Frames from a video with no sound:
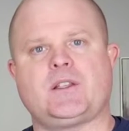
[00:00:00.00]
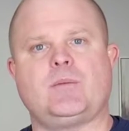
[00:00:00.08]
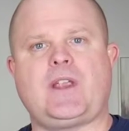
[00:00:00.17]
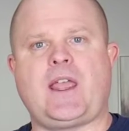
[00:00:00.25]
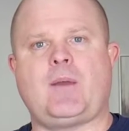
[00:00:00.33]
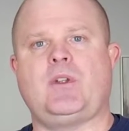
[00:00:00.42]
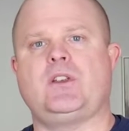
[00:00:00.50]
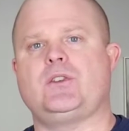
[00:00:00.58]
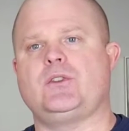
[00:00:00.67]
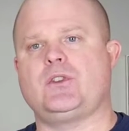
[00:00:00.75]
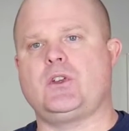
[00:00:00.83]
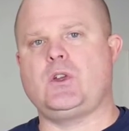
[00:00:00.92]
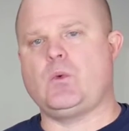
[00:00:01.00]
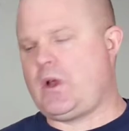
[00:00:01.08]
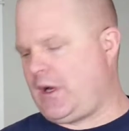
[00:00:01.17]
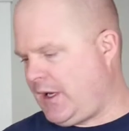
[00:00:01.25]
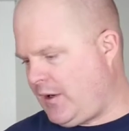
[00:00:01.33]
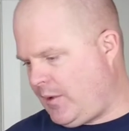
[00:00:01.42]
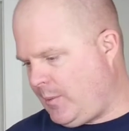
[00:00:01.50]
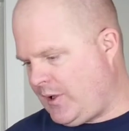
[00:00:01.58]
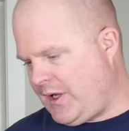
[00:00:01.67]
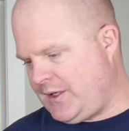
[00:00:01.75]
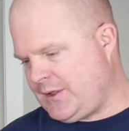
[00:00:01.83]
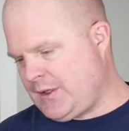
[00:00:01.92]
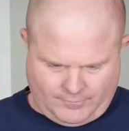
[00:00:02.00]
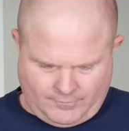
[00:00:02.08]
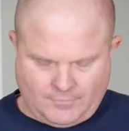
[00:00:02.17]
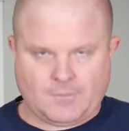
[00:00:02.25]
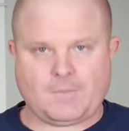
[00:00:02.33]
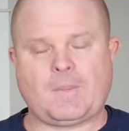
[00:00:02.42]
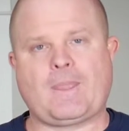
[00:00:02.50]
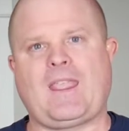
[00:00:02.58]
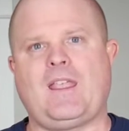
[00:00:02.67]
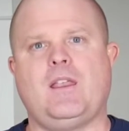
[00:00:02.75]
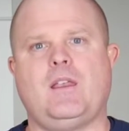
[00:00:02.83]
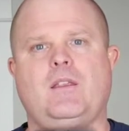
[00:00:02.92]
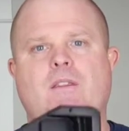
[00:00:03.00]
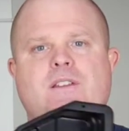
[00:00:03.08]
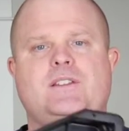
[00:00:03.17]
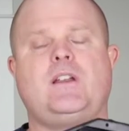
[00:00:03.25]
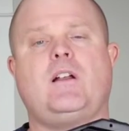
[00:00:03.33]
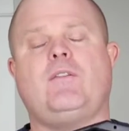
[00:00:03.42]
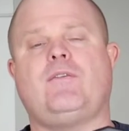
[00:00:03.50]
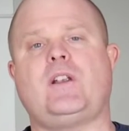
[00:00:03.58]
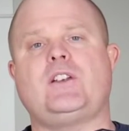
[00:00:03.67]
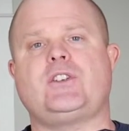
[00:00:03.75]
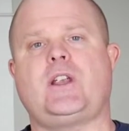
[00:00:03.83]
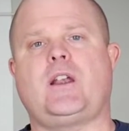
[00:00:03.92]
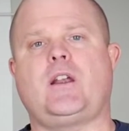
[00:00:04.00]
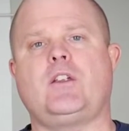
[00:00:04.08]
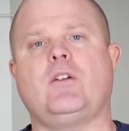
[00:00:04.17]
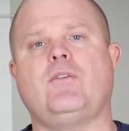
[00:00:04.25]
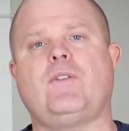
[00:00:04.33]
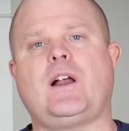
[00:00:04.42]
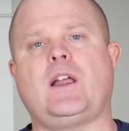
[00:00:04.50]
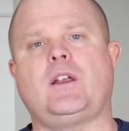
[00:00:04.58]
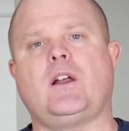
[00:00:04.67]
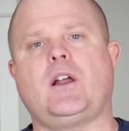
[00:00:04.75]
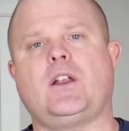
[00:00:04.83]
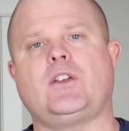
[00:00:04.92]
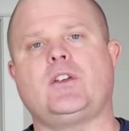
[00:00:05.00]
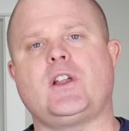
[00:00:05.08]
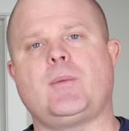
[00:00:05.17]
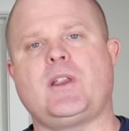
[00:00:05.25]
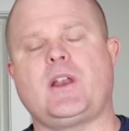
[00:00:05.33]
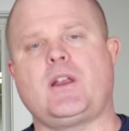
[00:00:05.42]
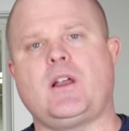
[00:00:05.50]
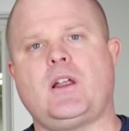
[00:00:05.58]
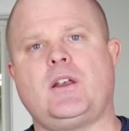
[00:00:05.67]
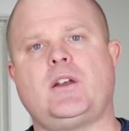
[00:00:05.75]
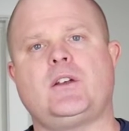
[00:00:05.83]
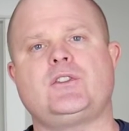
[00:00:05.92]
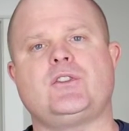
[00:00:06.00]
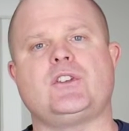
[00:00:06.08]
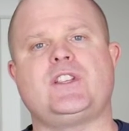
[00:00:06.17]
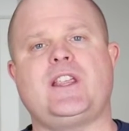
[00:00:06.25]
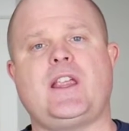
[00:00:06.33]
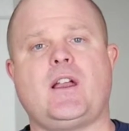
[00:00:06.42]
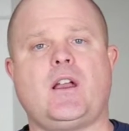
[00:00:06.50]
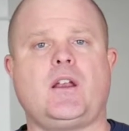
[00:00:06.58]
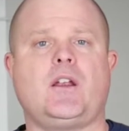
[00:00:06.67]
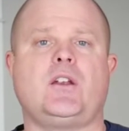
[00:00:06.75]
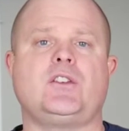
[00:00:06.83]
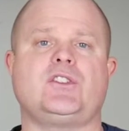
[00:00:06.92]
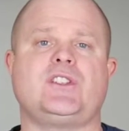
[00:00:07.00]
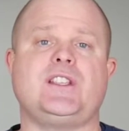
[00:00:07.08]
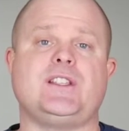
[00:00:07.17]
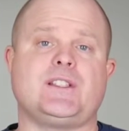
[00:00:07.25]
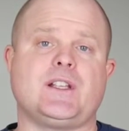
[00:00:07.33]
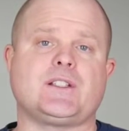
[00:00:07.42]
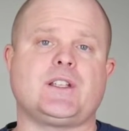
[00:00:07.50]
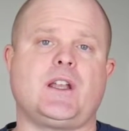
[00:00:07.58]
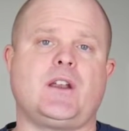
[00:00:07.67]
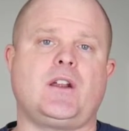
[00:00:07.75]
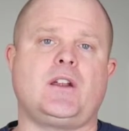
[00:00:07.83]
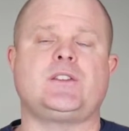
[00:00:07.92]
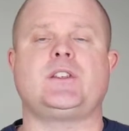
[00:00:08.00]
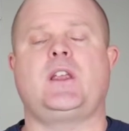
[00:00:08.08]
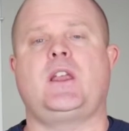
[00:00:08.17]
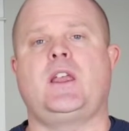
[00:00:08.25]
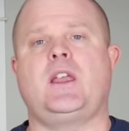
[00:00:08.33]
some damage, and so you want to get it replaced. This style of fresh air you'll find on your W900s, your T800s, T600s,